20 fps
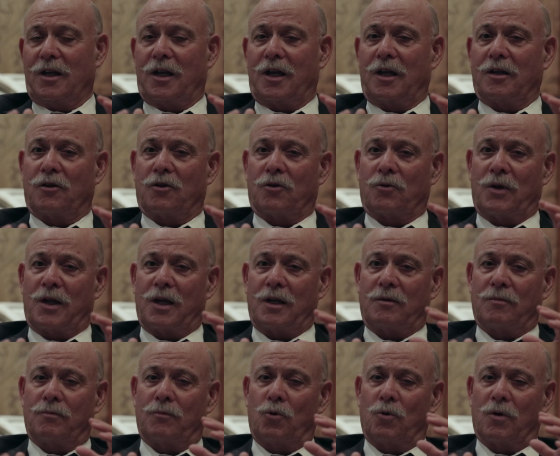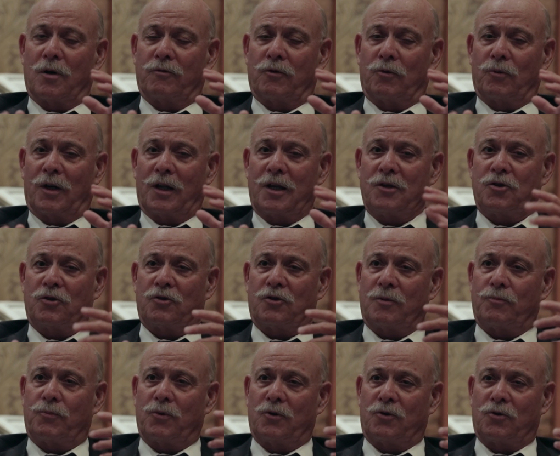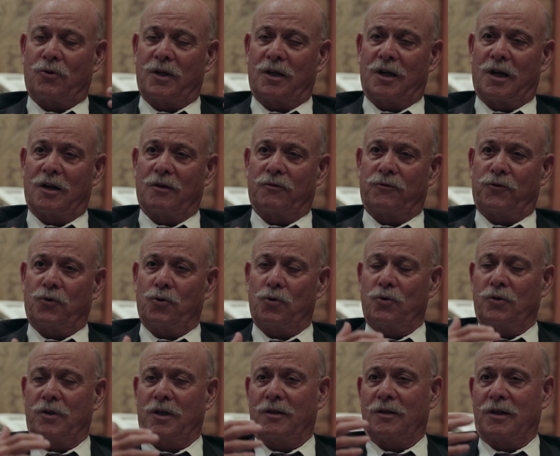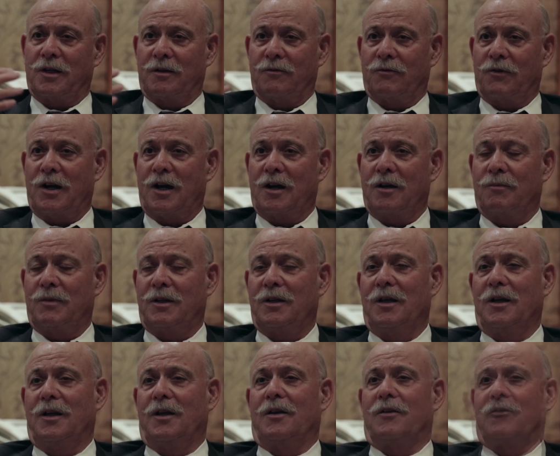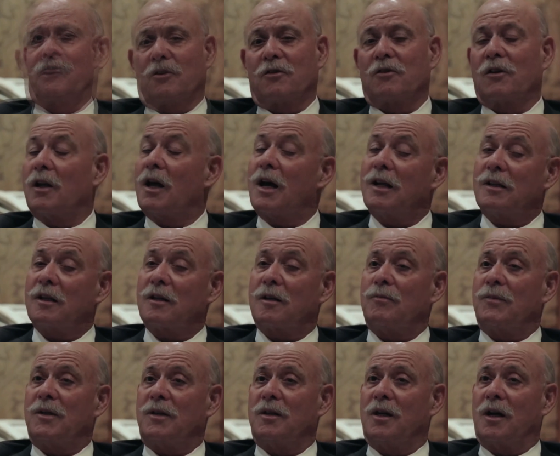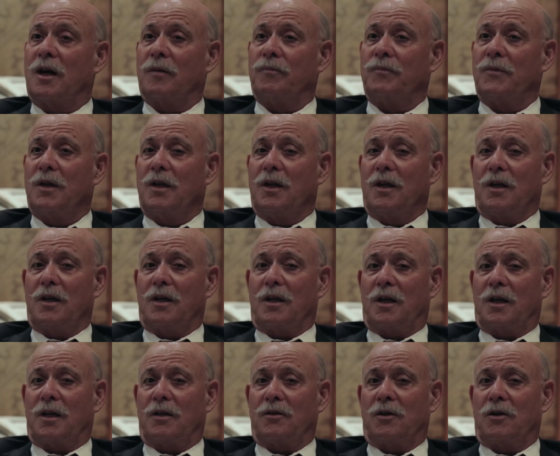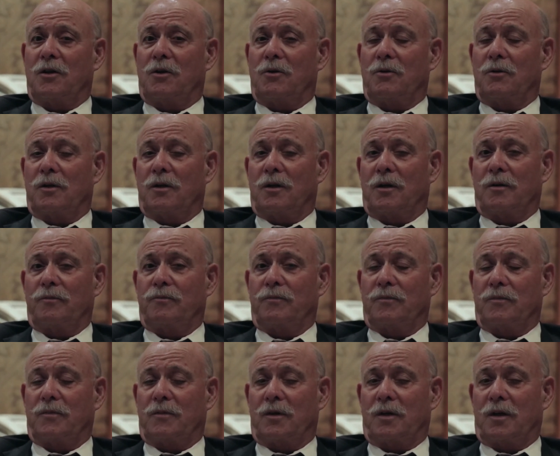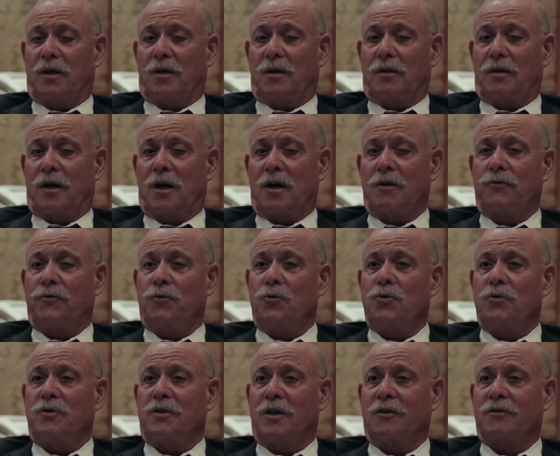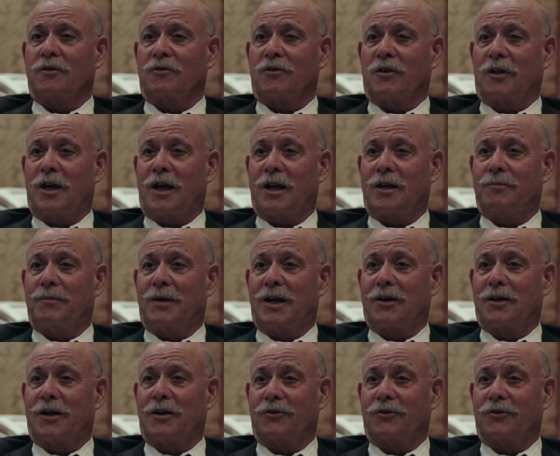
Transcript: and create more of a relationship between our food and the environment. So there's a lot that can be done, and you know, our food tells us a lot about